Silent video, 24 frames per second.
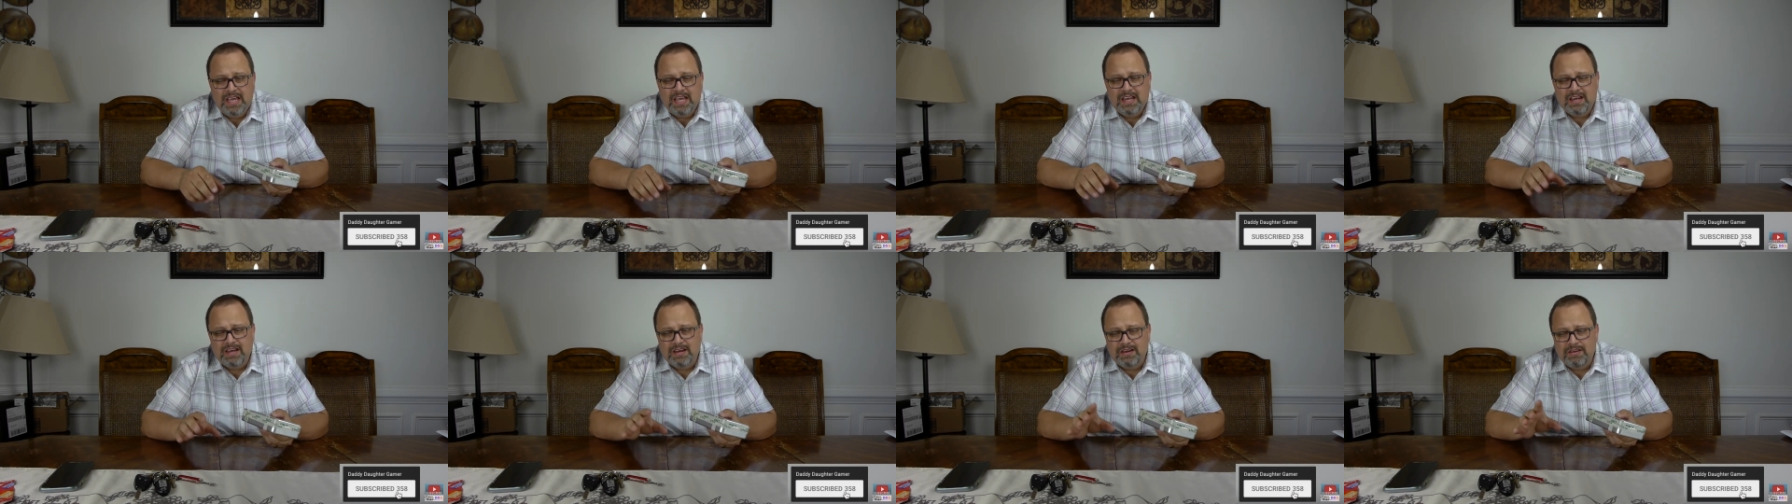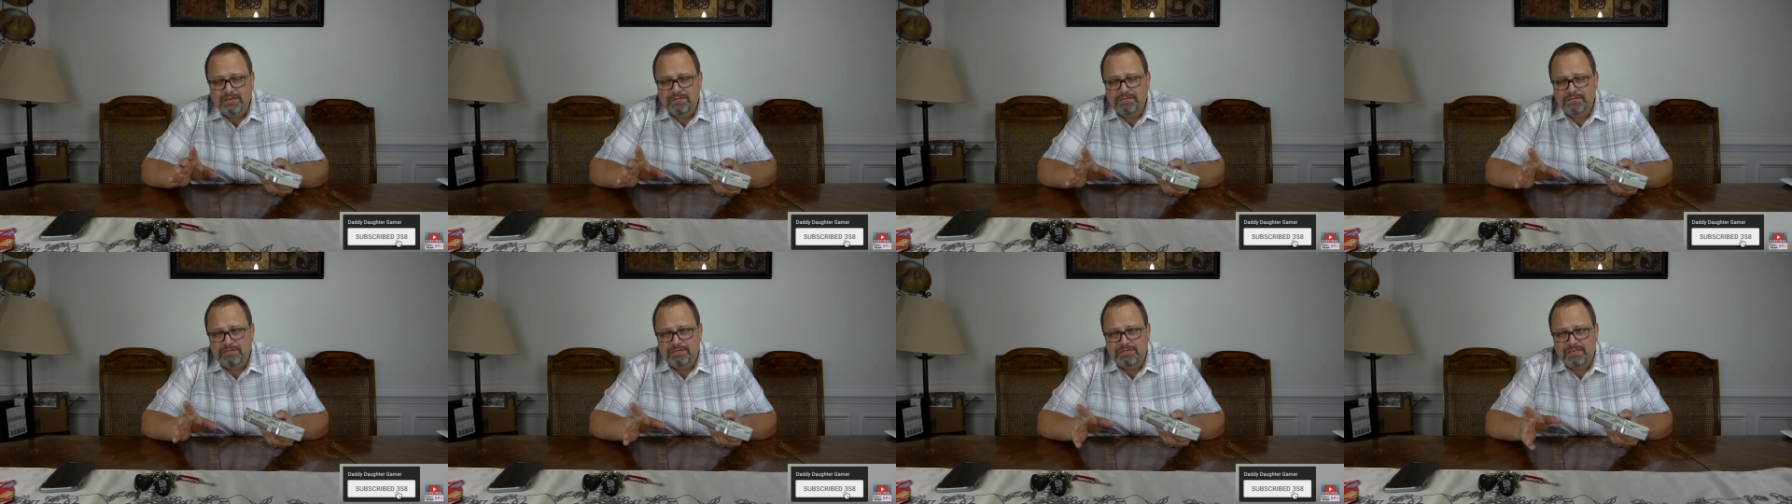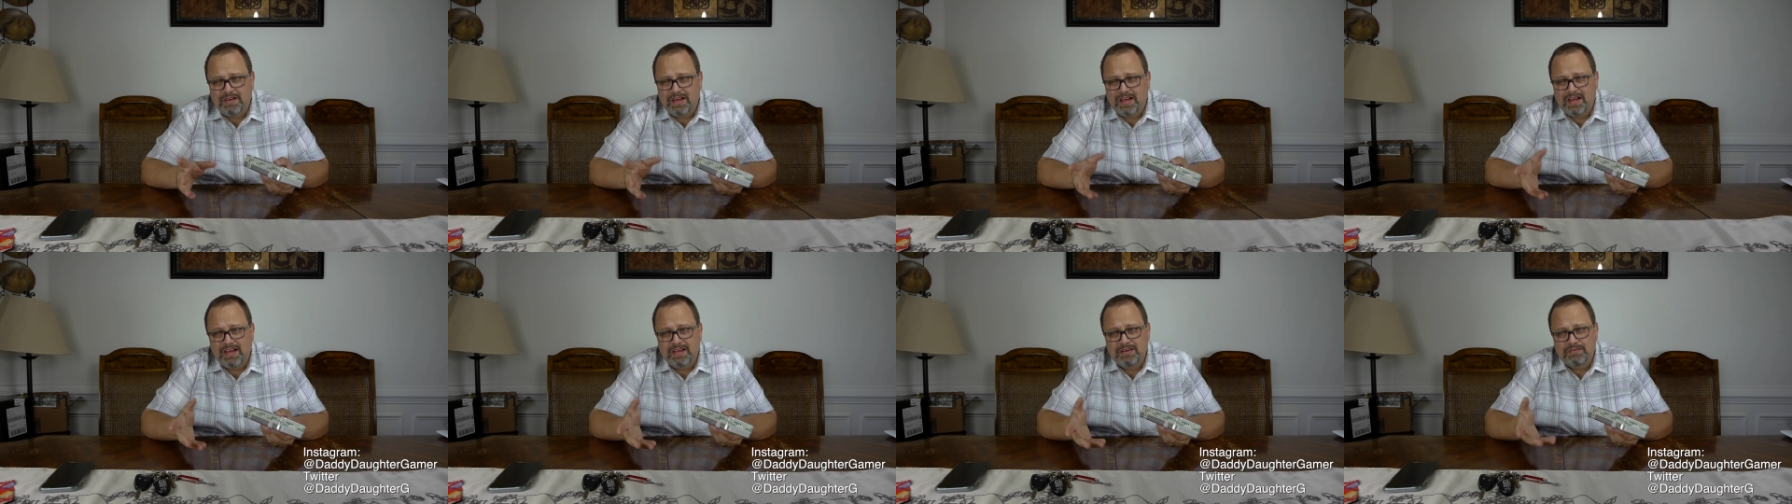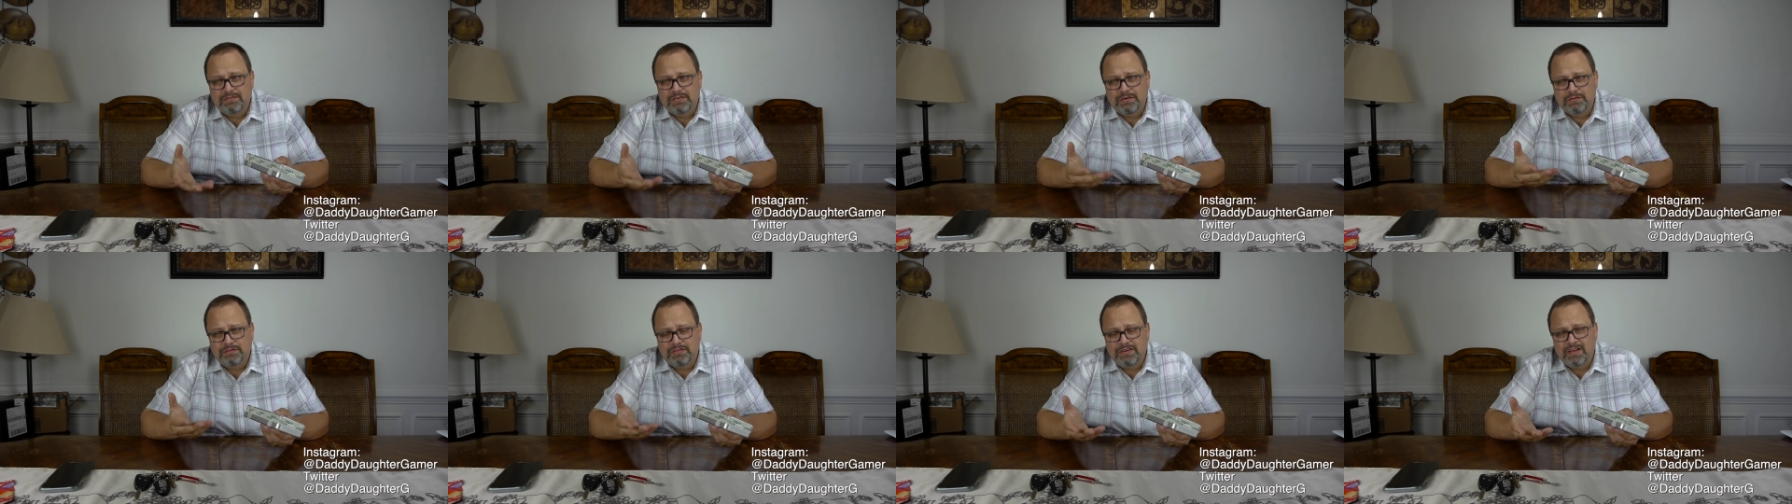And if, uh,
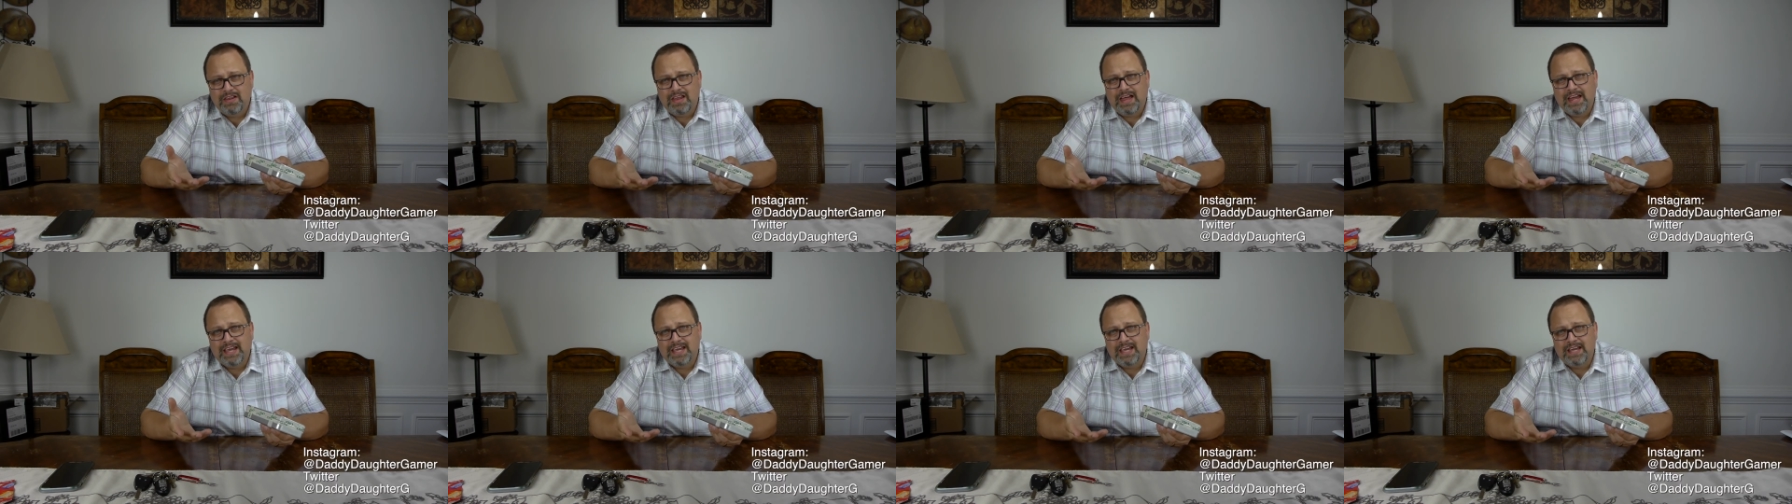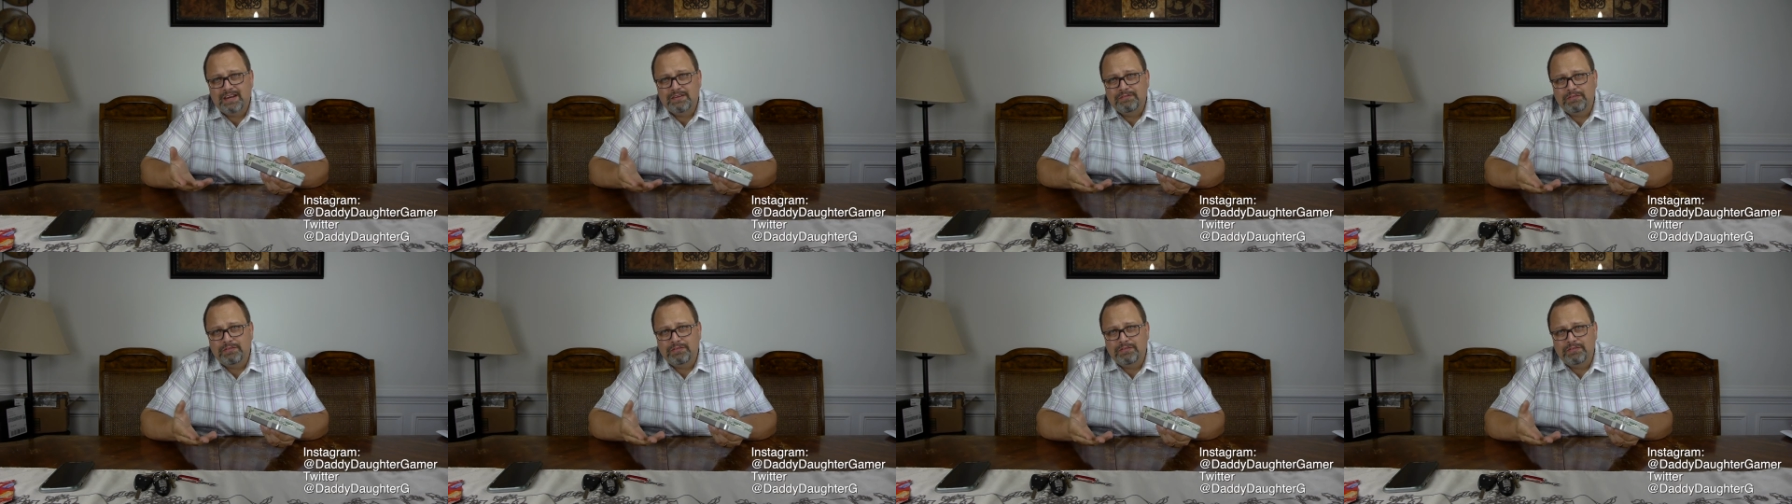if you feel like it,